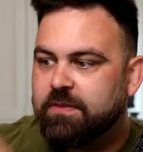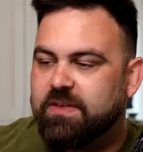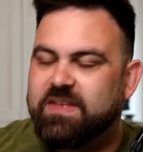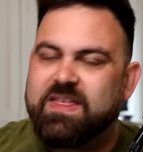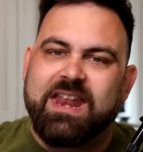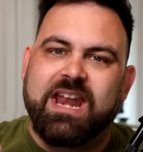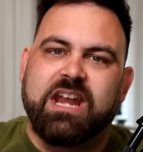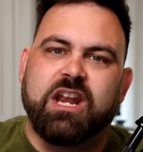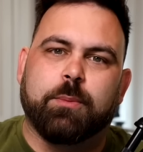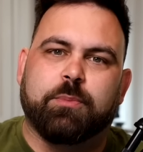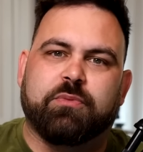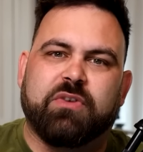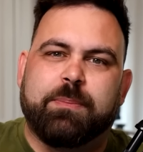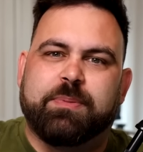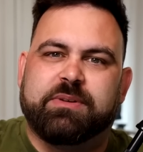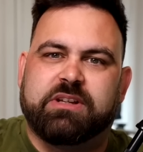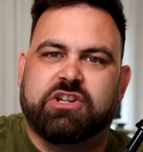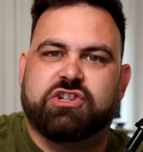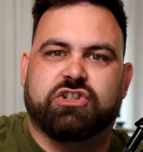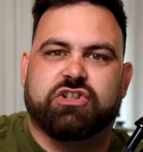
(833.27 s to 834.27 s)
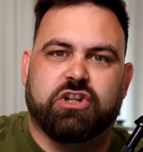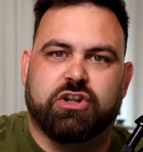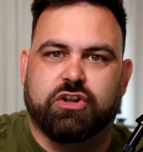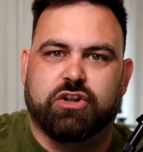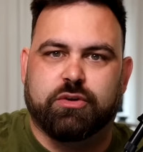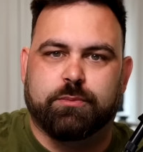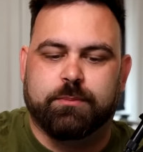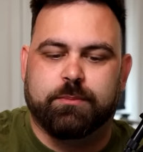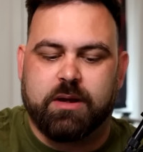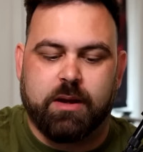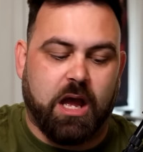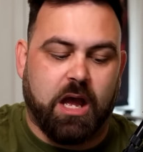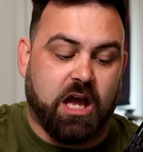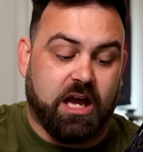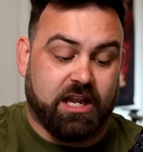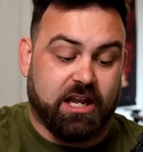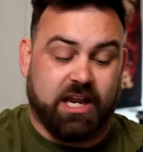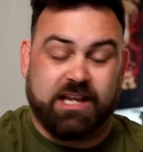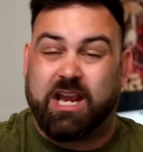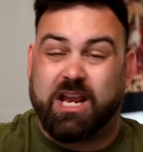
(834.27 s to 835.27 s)
They then end up repositioning them
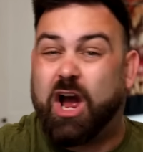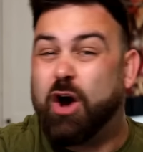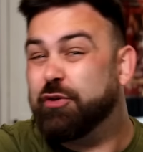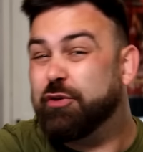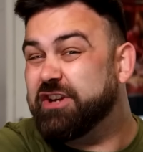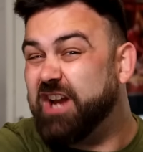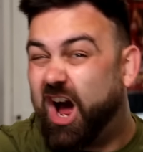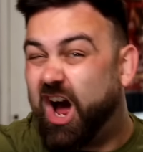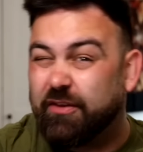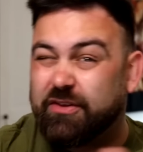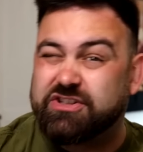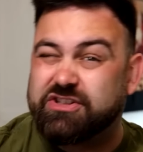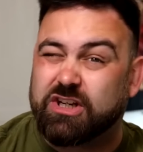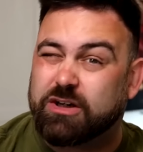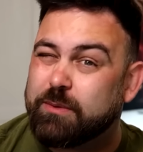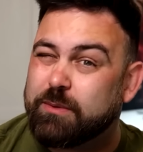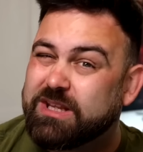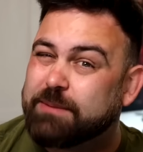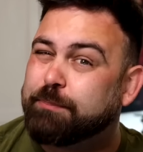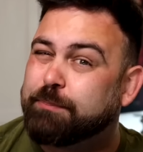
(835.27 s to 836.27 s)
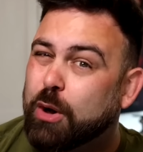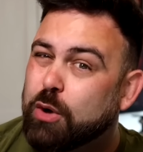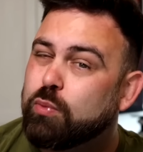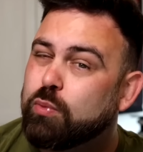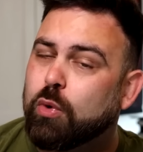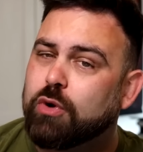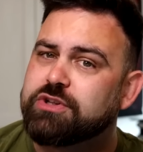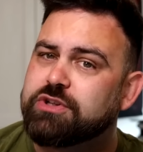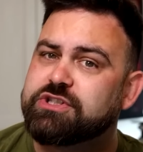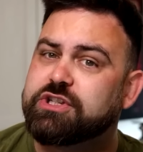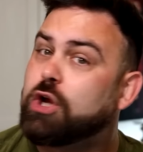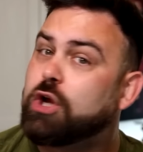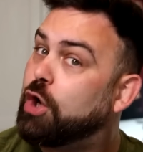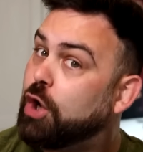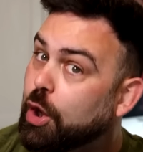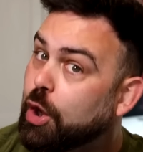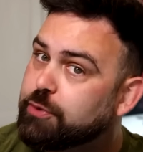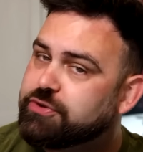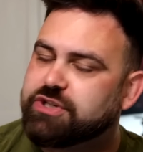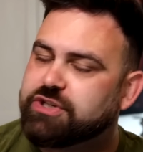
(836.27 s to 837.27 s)
uh, like on the other side where the boat was,
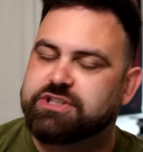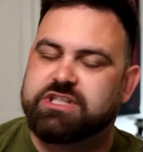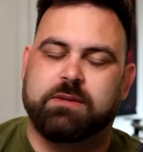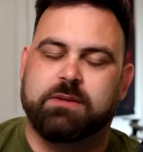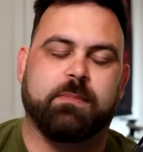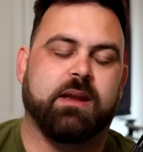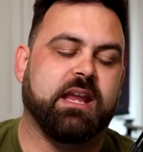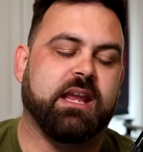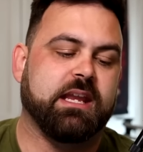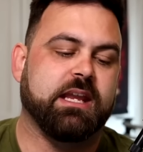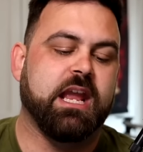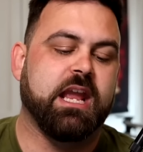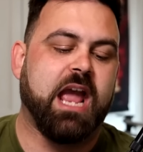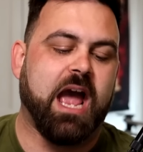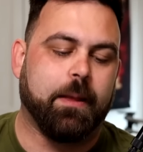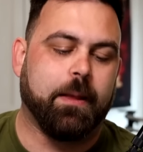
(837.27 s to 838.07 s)
closer to me,